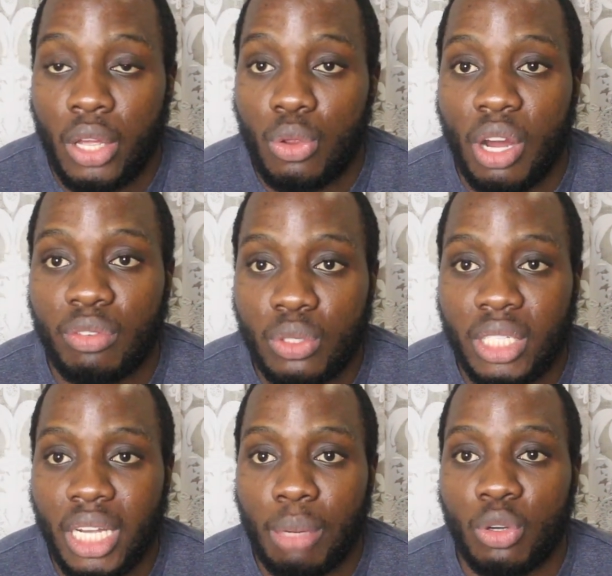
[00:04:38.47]
You have to
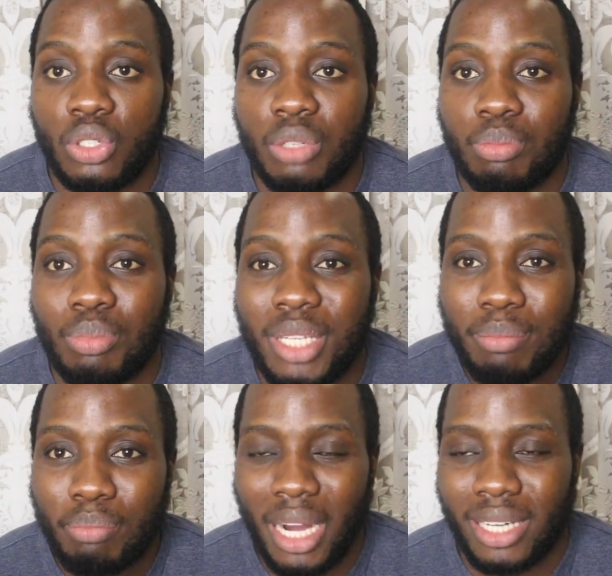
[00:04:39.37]
think about the
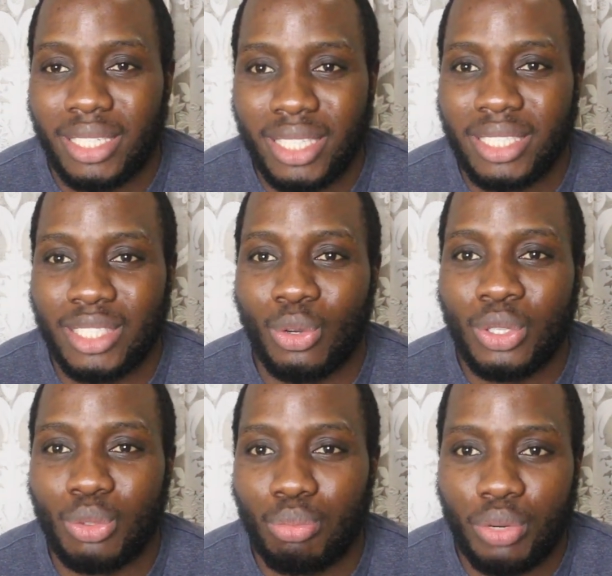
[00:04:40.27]
impact this is
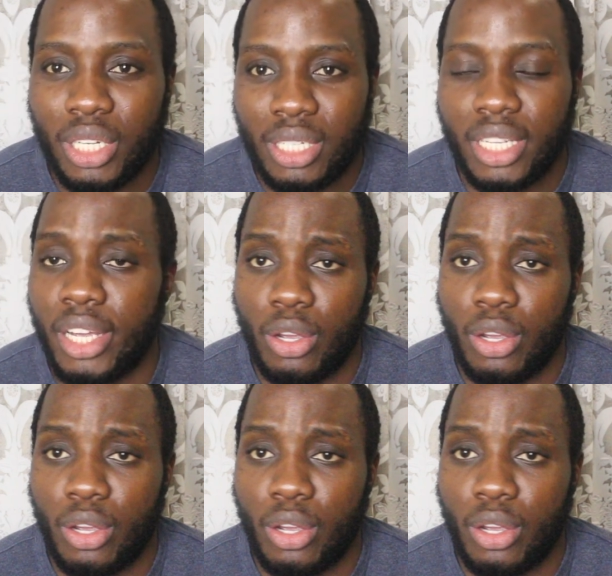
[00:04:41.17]
going to bring